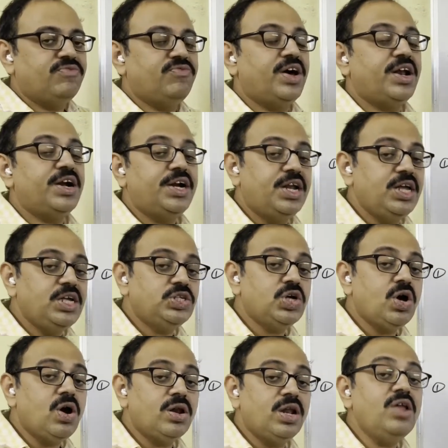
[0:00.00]
for
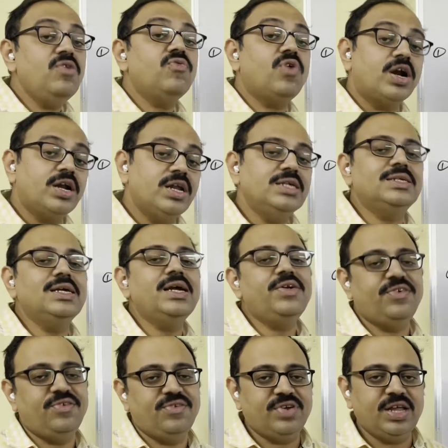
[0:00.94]
dishonor, what is the
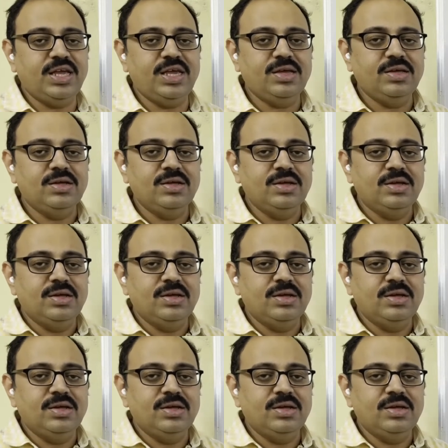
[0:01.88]
entry?